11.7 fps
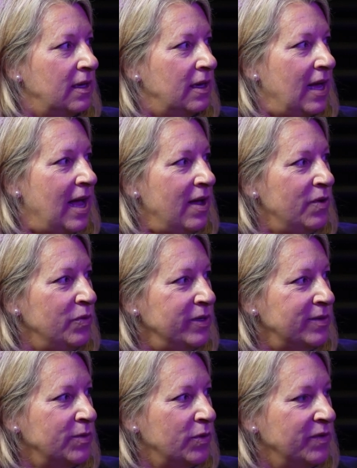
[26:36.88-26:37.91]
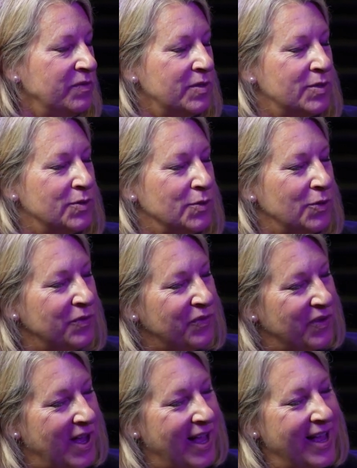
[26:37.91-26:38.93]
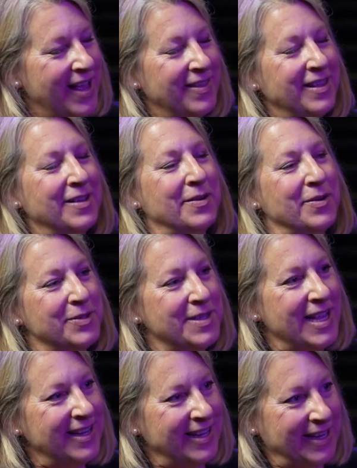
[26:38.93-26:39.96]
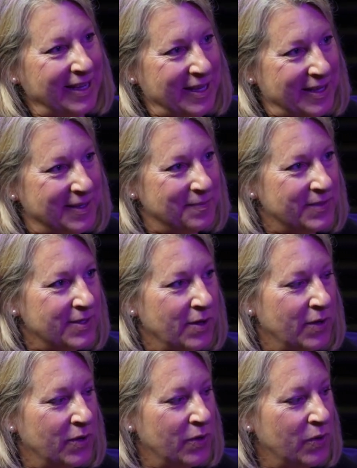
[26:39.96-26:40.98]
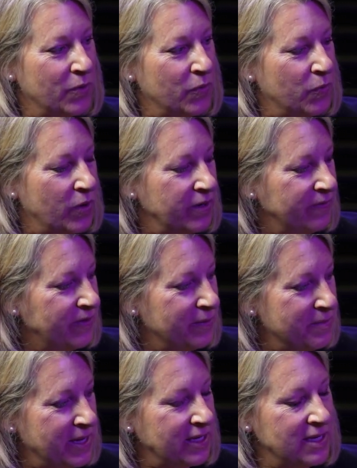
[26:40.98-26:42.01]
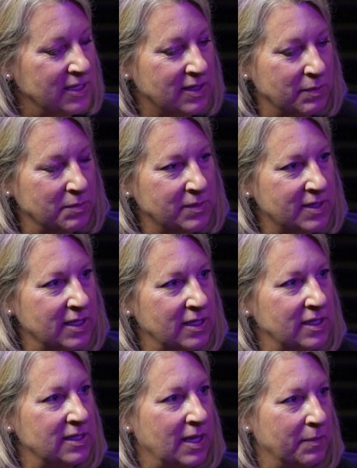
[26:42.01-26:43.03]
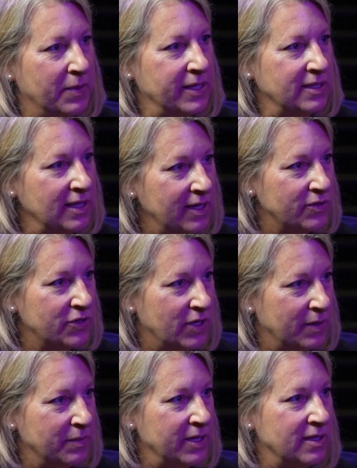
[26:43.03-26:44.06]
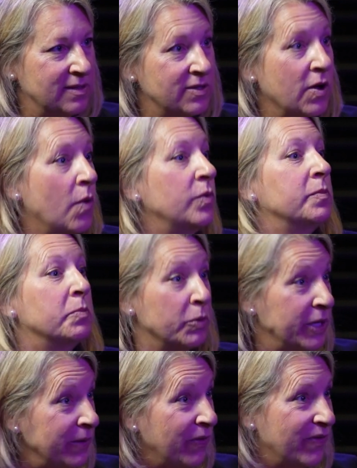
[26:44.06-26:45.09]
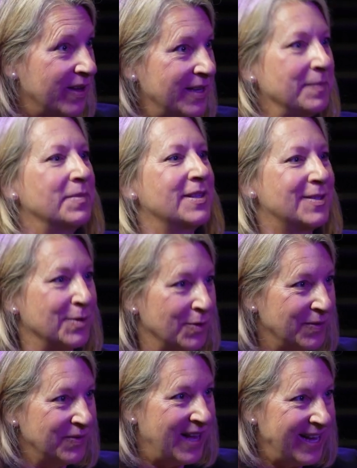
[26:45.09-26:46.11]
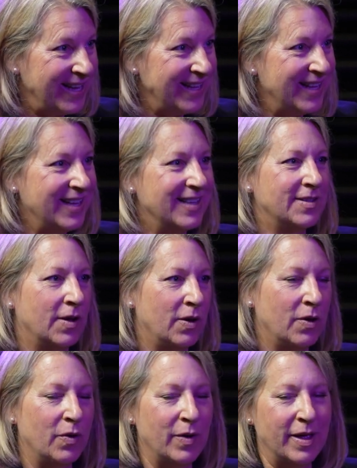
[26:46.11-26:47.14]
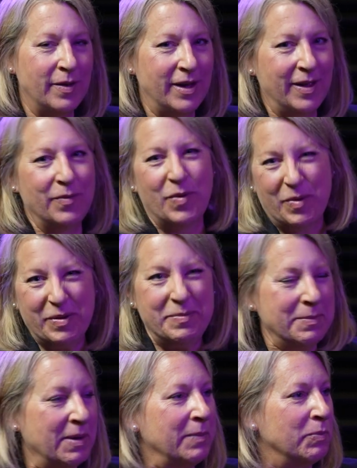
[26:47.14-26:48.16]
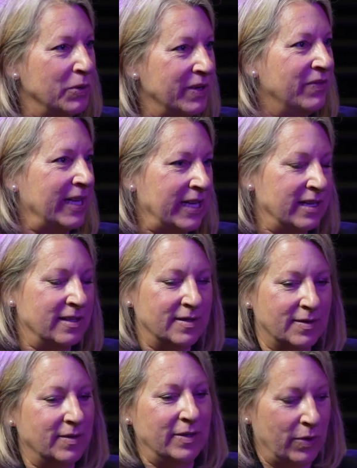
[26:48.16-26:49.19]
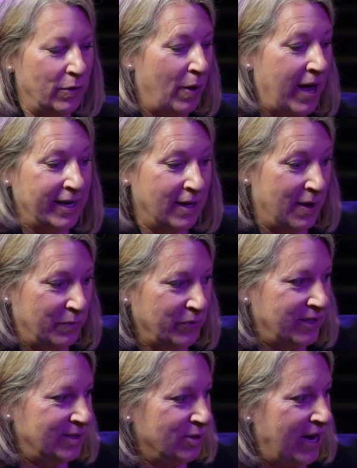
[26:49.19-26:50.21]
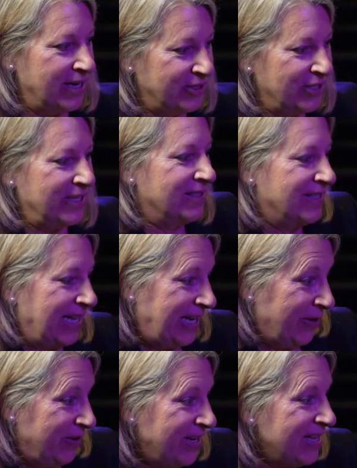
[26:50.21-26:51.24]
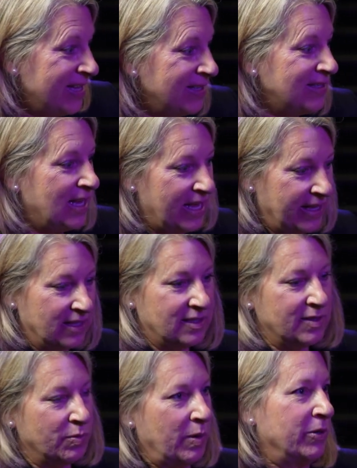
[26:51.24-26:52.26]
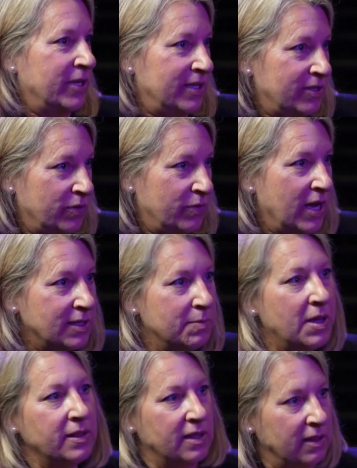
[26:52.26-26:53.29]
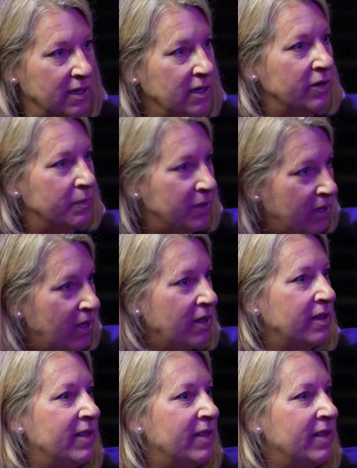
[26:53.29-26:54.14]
how we sort of certify the understanding. So one of the mechanisms in intent-based leadership is don't brief, certify. So, and what we mean by briefing is, I come with the strategy and say, here it is, and this is what we're going to do next month, and there, all of